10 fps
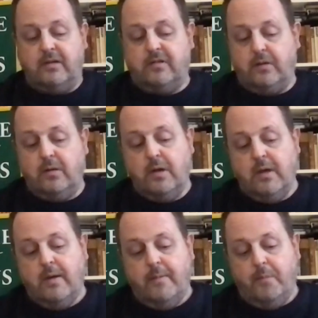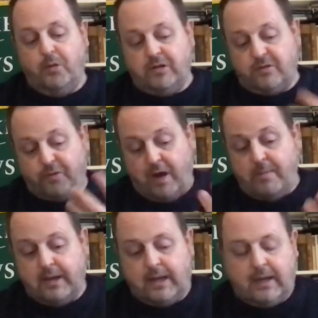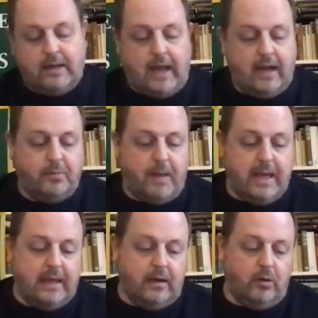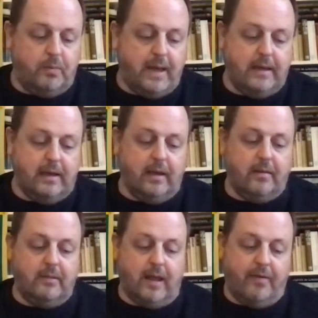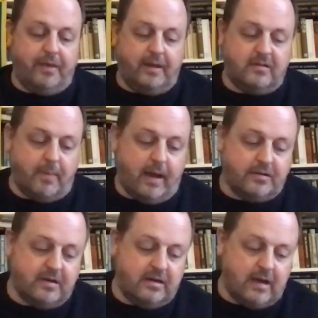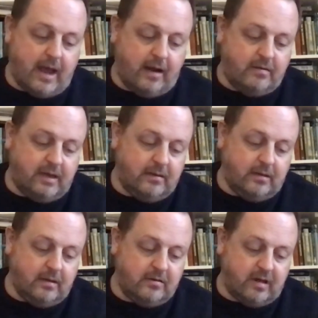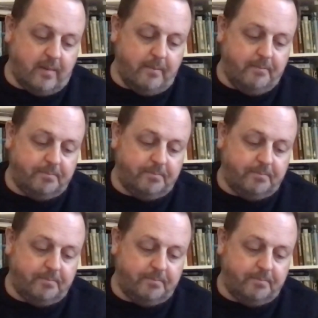into what its framer, Kenneth Baker, Lord Baker, now thinks about it. And I think that